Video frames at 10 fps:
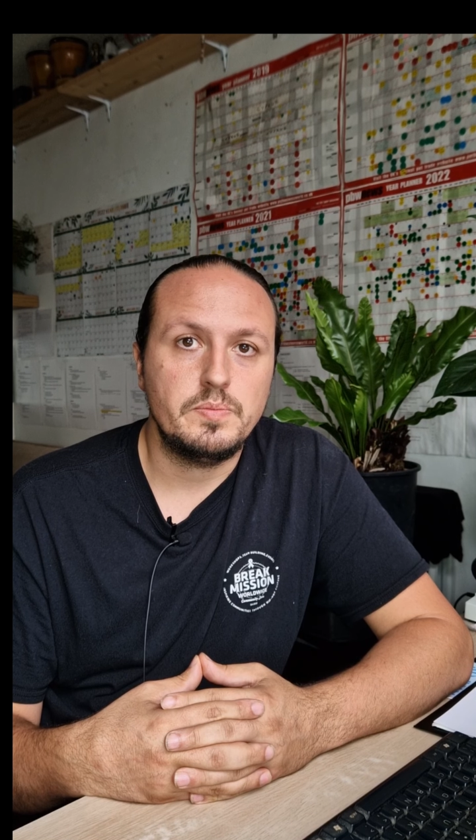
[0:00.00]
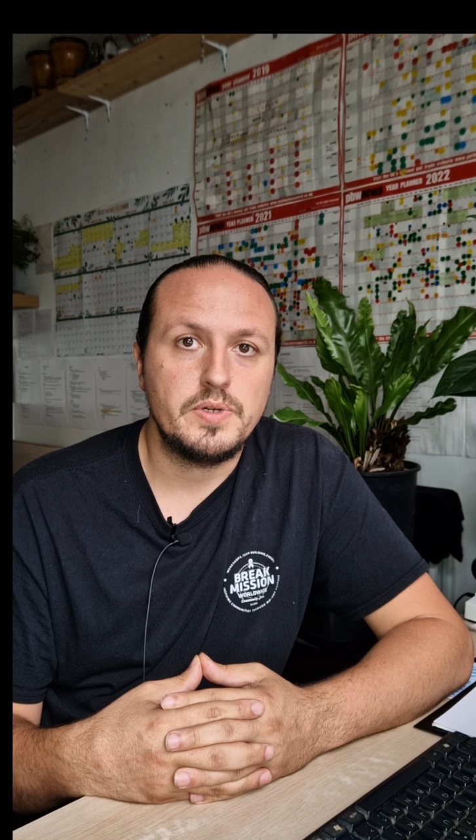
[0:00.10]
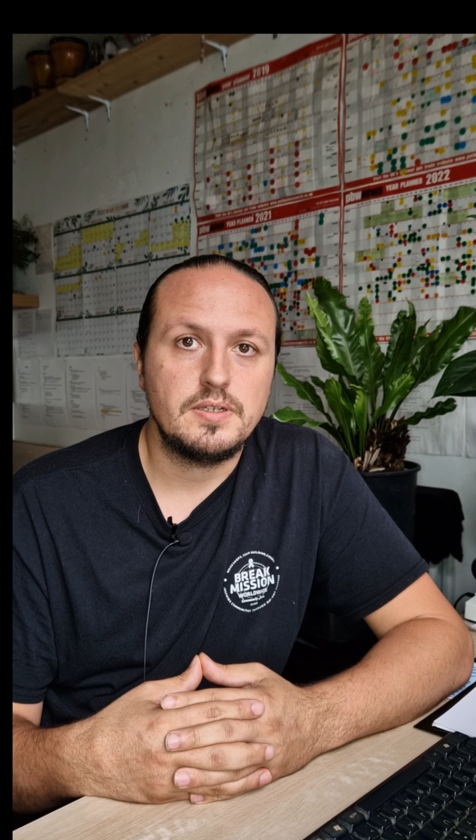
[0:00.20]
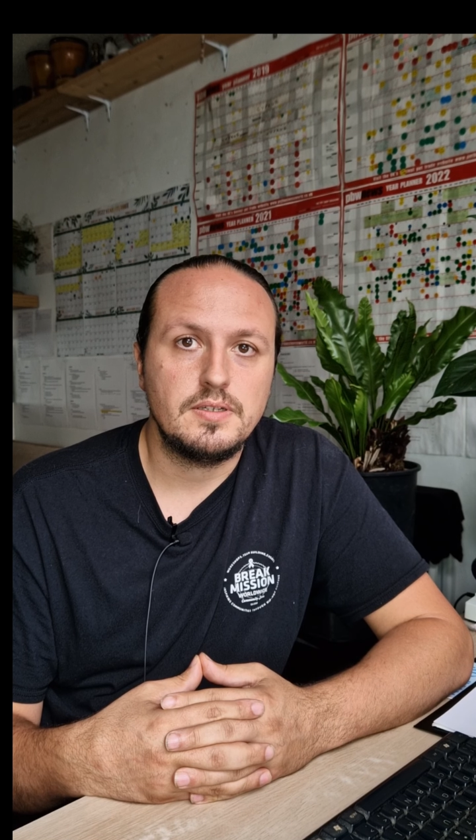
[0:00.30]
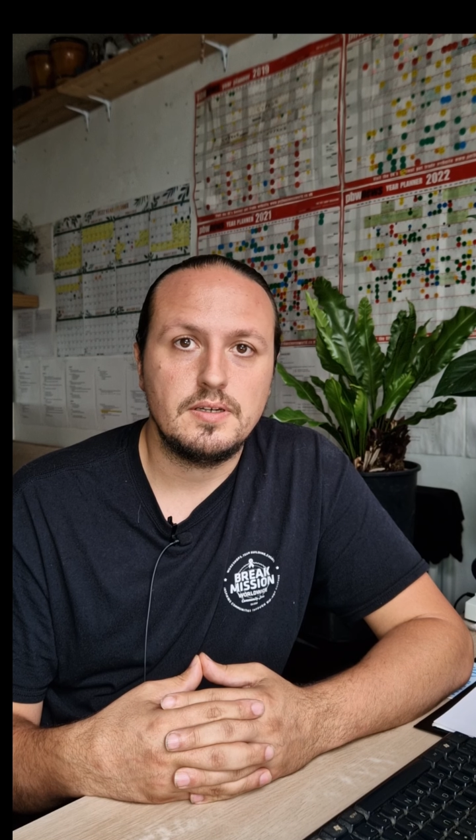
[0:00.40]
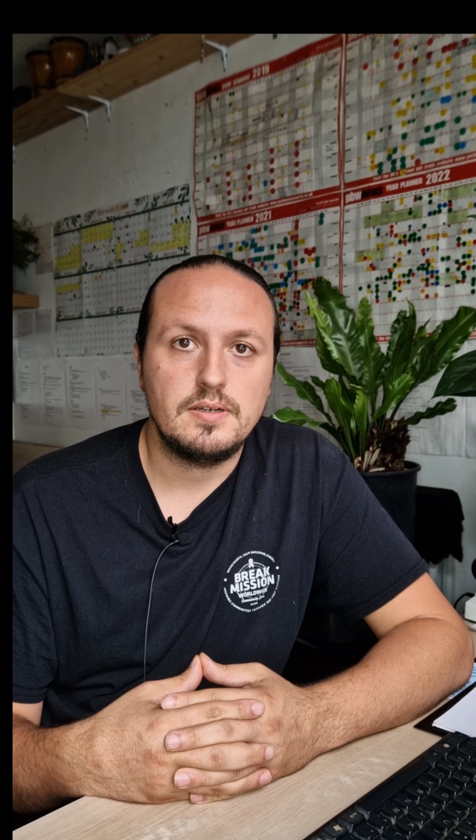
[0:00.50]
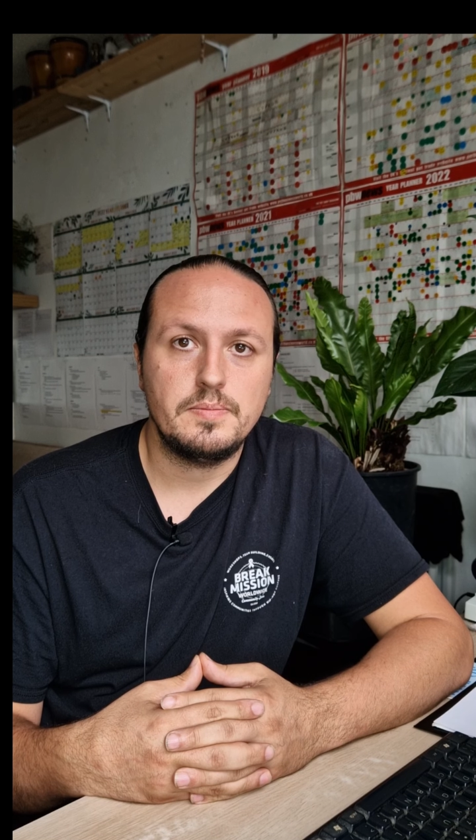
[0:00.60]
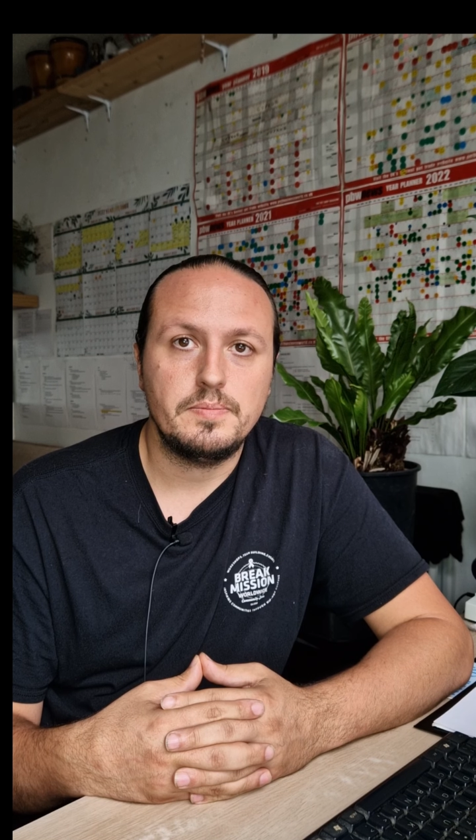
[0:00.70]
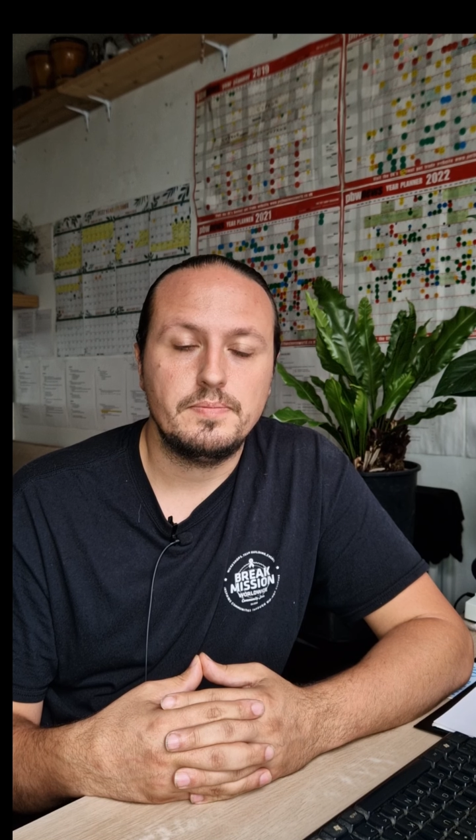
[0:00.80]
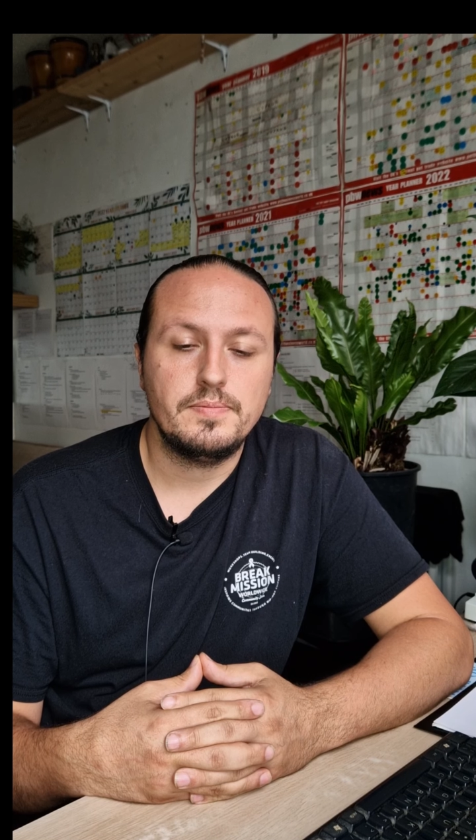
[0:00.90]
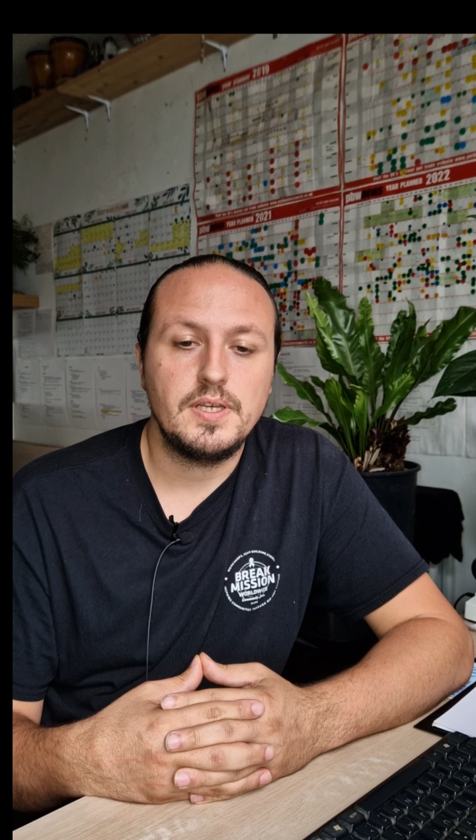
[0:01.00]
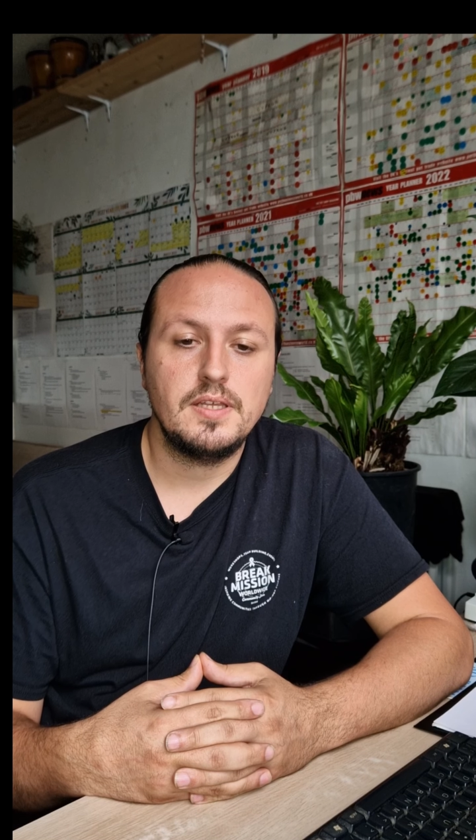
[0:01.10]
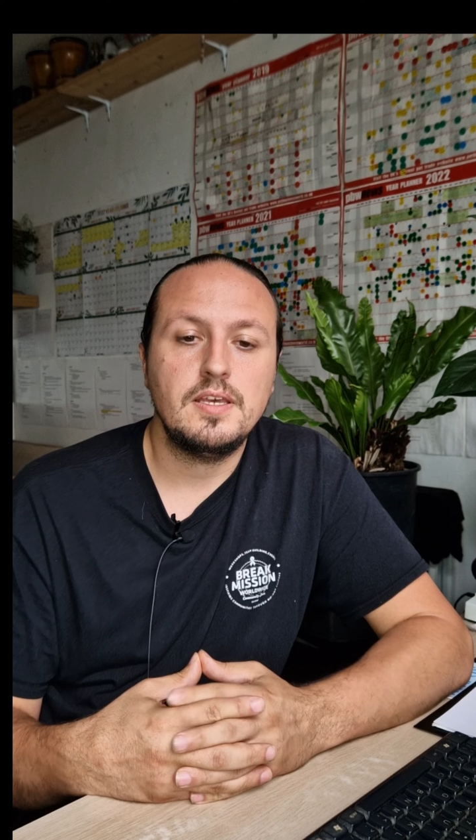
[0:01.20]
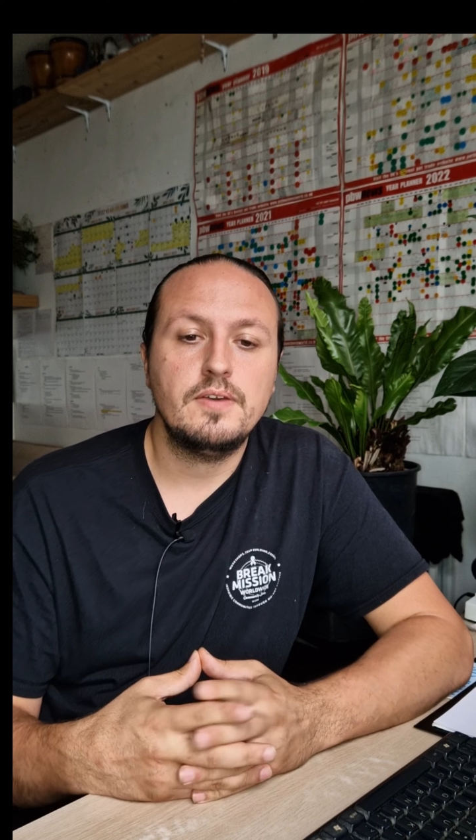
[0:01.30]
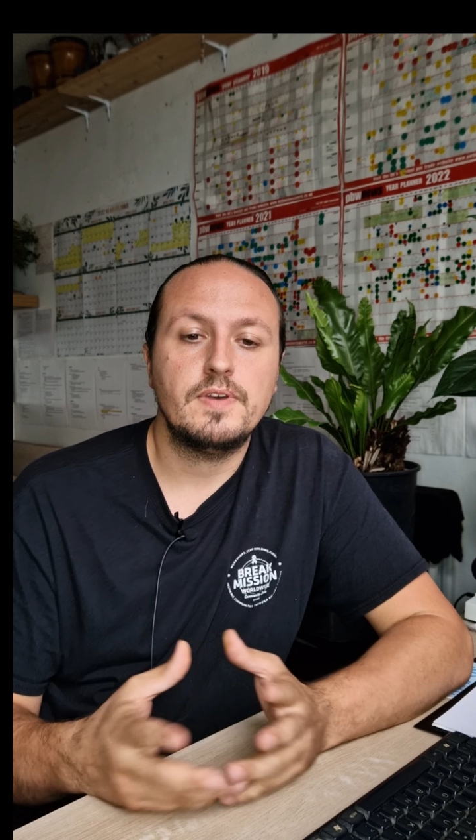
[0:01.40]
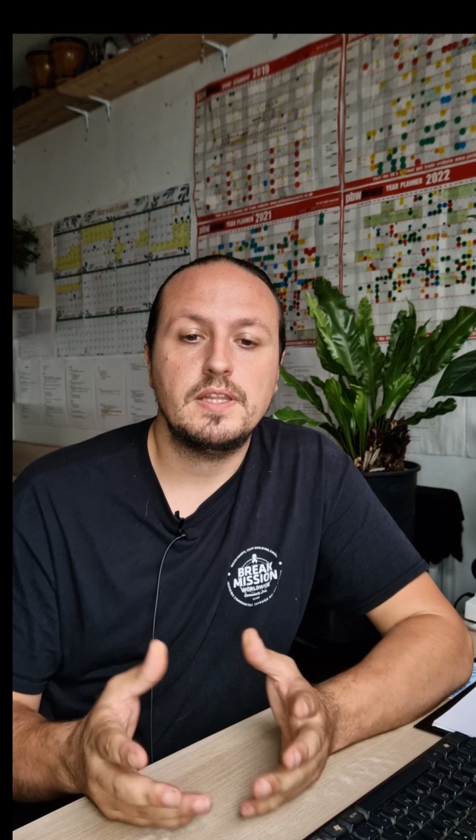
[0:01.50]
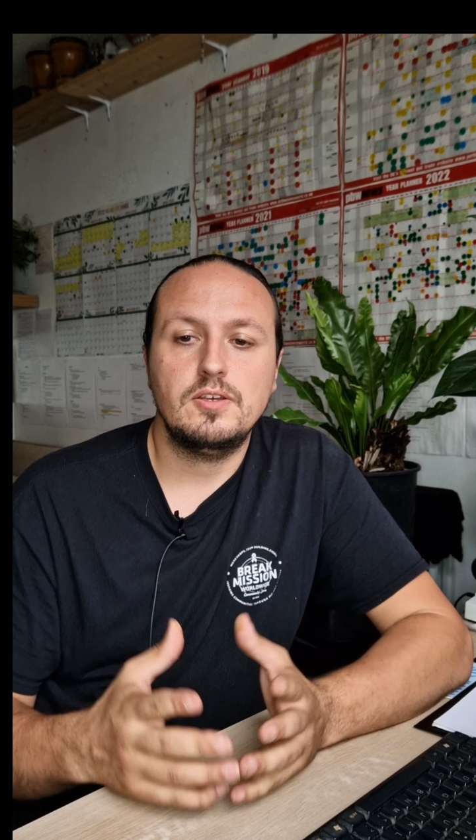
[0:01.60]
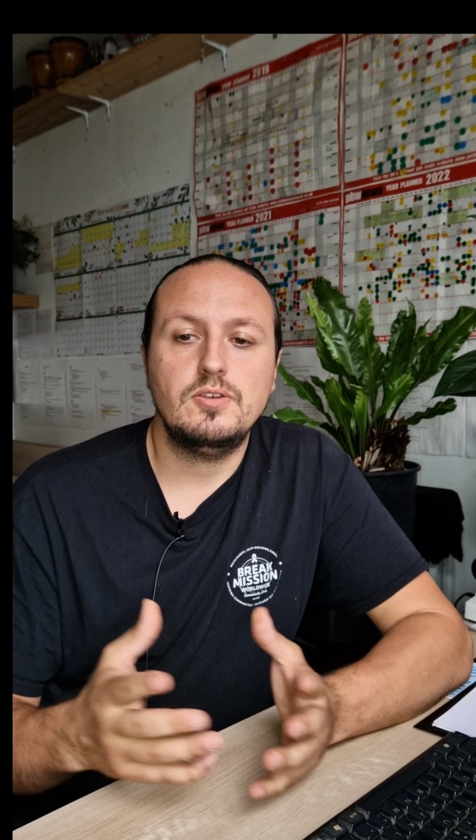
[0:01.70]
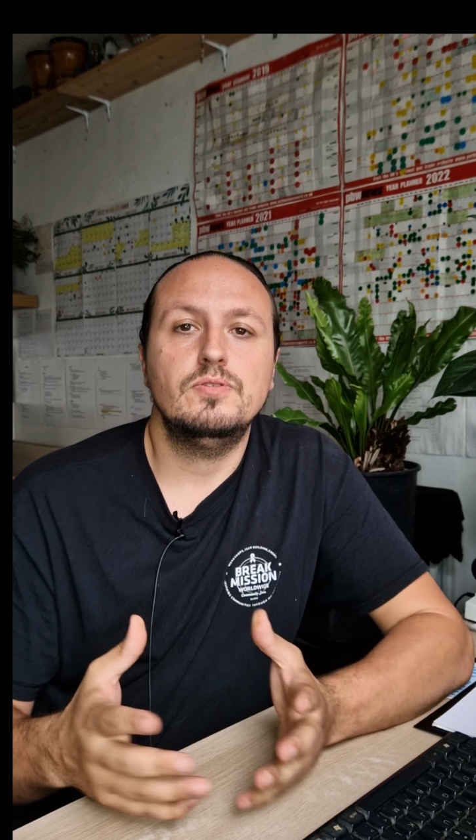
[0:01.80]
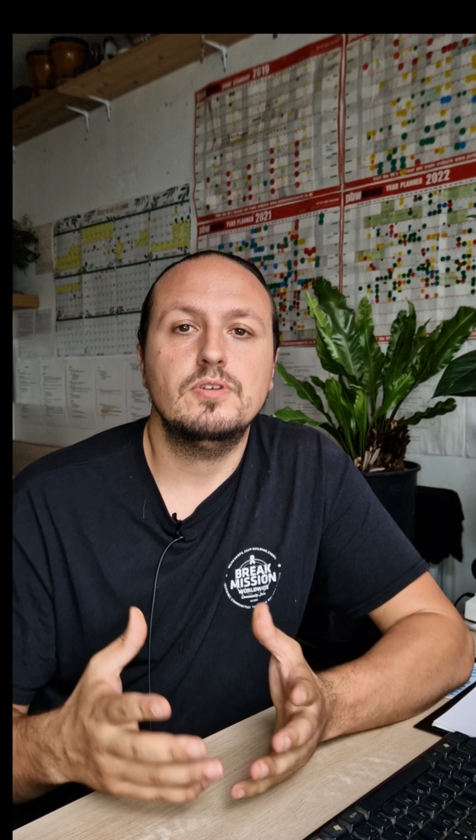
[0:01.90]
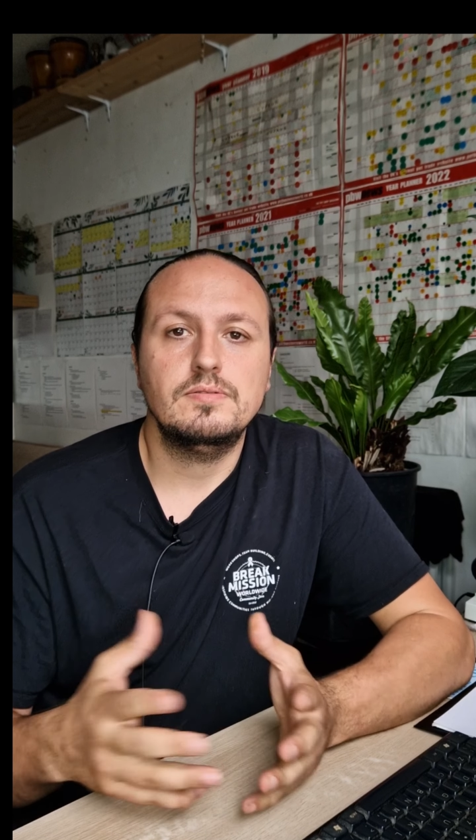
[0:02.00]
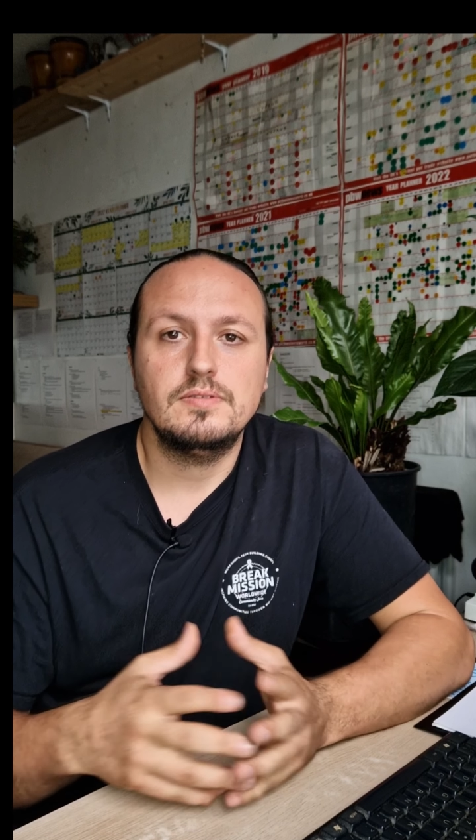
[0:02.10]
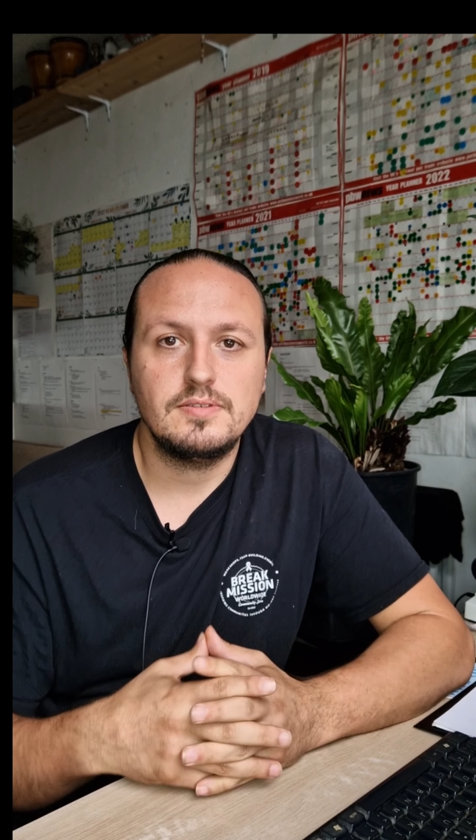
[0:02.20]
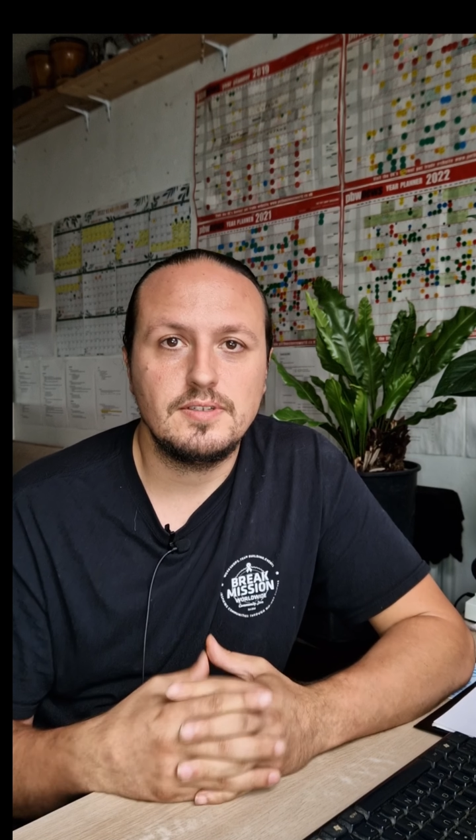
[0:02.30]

But in the event that you don't